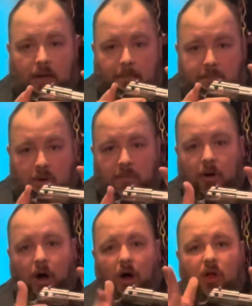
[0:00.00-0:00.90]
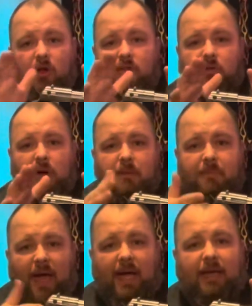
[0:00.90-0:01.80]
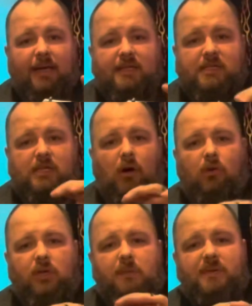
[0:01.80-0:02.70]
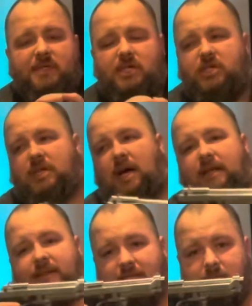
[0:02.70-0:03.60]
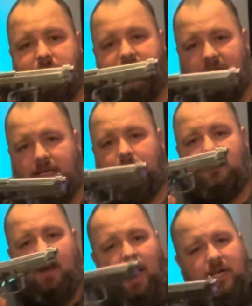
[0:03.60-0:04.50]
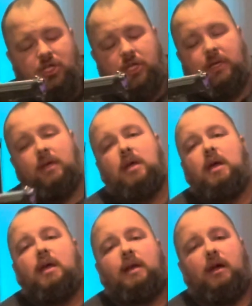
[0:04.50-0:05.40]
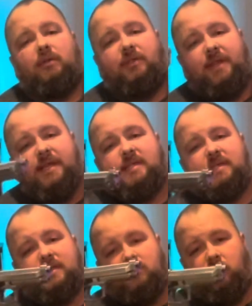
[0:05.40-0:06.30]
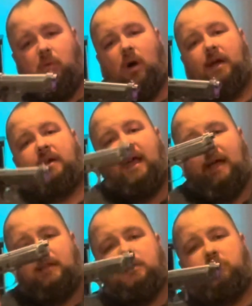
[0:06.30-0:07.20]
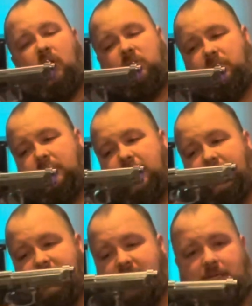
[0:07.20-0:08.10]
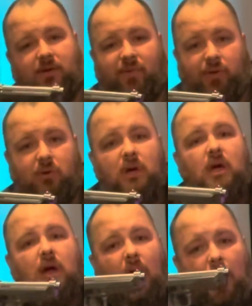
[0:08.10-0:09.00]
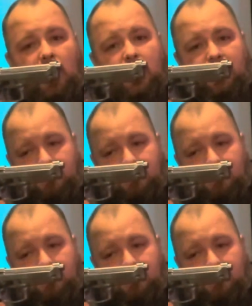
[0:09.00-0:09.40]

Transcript: boom, all the way back is the only position on this particular action. Now, this is what Alec Baldwin in his interview are